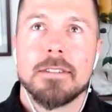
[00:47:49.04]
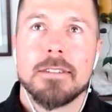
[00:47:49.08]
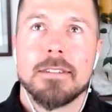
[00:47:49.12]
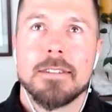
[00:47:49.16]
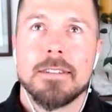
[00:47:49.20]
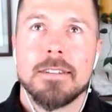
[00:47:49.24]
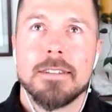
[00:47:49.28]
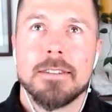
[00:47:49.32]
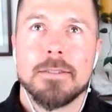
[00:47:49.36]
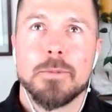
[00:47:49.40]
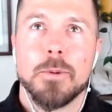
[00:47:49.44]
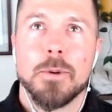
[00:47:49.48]

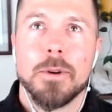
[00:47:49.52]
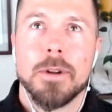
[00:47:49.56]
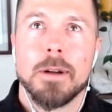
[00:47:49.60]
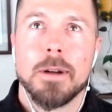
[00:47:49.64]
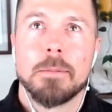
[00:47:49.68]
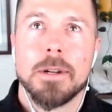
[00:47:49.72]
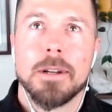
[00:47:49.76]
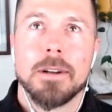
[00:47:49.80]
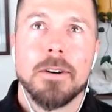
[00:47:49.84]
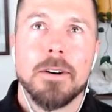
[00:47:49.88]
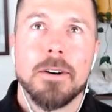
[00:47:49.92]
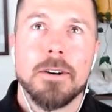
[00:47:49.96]

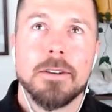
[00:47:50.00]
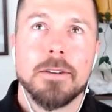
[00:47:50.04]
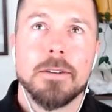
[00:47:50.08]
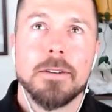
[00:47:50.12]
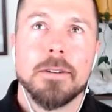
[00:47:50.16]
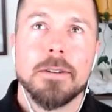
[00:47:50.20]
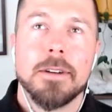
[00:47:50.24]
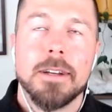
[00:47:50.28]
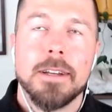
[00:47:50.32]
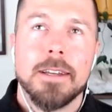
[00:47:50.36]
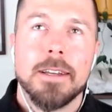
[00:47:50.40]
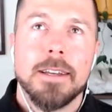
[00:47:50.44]
And
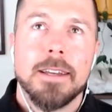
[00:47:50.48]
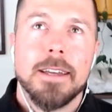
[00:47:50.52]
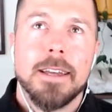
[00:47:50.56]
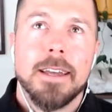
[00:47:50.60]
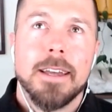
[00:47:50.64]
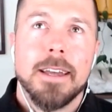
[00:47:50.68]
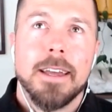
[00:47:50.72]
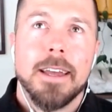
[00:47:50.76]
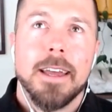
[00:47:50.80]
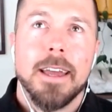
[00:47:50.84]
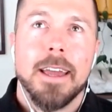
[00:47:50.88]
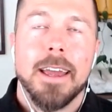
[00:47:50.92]
um,
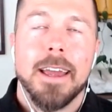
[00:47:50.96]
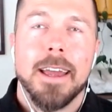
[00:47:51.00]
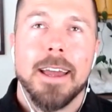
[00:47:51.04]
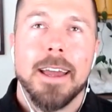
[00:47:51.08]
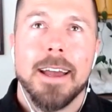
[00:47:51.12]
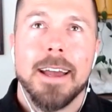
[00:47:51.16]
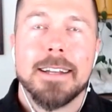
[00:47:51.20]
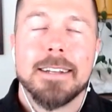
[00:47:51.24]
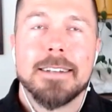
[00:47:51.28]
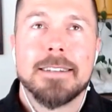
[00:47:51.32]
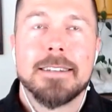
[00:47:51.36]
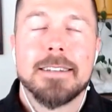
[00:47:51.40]

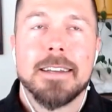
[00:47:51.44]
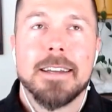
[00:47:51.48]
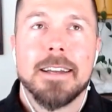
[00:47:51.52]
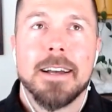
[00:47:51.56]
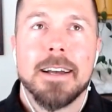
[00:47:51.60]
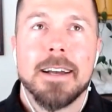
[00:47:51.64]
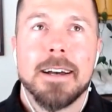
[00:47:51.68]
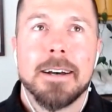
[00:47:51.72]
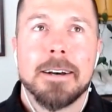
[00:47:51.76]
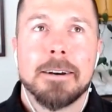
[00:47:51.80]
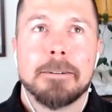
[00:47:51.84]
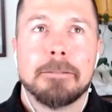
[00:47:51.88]
how
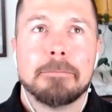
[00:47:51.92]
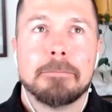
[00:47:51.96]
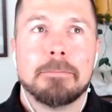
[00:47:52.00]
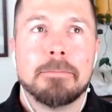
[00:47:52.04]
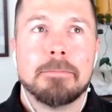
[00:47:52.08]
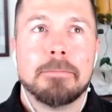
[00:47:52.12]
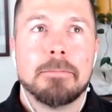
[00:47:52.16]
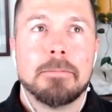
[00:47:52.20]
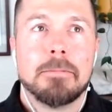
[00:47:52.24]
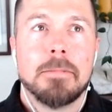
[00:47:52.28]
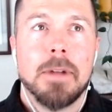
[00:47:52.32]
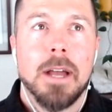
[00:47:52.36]
does
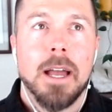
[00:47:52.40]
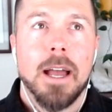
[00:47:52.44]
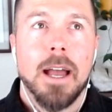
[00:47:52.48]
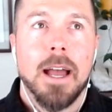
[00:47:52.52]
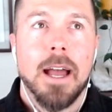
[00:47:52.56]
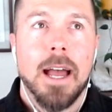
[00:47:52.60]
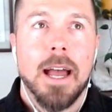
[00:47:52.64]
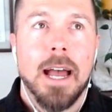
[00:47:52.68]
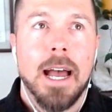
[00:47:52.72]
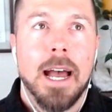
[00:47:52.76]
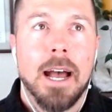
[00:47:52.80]
someone